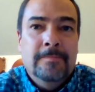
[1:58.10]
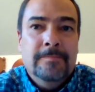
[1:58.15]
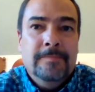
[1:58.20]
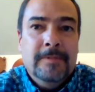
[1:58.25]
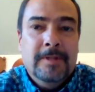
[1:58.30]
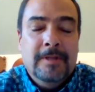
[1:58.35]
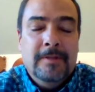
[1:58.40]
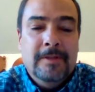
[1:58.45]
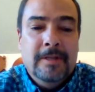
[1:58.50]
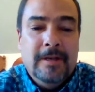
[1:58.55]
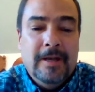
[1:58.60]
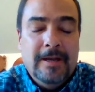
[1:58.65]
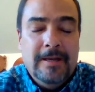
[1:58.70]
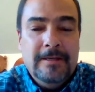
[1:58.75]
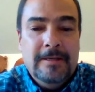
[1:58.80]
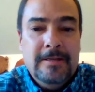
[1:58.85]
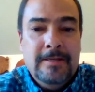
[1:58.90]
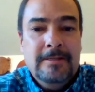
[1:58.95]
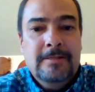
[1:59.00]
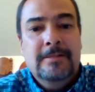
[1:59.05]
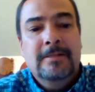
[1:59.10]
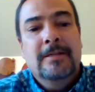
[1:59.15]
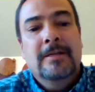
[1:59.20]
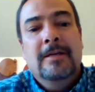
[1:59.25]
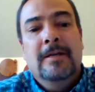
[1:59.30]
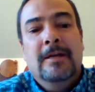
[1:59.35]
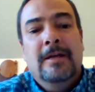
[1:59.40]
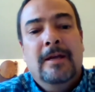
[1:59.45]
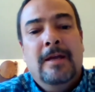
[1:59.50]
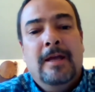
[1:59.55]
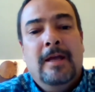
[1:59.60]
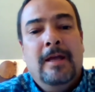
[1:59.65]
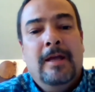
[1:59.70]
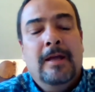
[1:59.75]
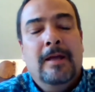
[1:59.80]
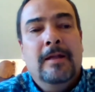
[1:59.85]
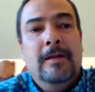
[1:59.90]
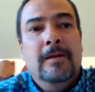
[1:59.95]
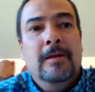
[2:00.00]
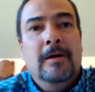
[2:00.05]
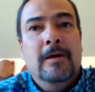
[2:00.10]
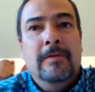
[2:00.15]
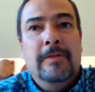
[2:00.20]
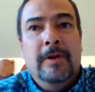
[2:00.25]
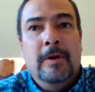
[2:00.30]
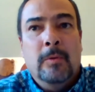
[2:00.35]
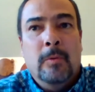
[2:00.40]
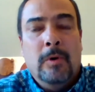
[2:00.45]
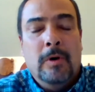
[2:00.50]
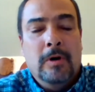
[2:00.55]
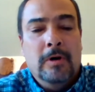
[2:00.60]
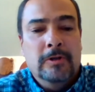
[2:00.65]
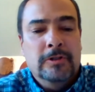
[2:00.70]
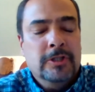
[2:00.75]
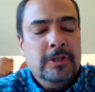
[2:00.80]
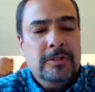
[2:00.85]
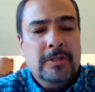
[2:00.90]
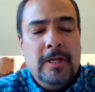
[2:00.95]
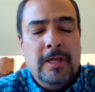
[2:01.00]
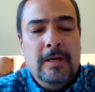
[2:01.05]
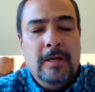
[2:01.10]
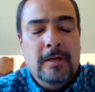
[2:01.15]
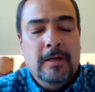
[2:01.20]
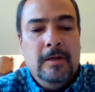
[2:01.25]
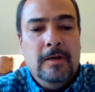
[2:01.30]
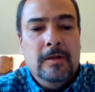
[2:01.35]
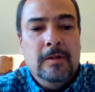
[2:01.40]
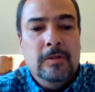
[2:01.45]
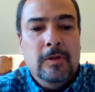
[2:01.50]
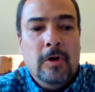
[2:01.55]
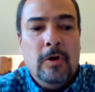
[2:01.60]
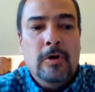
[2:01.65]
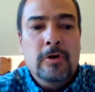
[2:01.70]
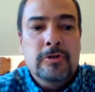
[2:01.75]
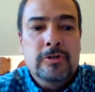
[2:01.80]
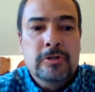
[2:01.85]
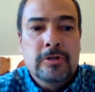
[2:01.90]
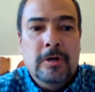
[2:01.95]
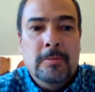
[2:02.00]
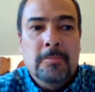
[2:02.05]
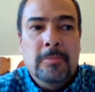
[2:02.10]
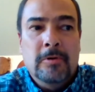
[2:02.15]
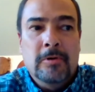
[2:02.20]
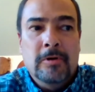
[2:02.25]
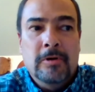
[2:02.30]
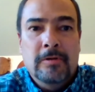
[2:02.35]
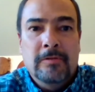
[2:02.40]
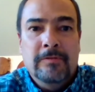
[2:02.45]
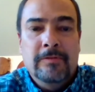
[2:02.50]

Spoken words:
in the 90s, and there were just a large number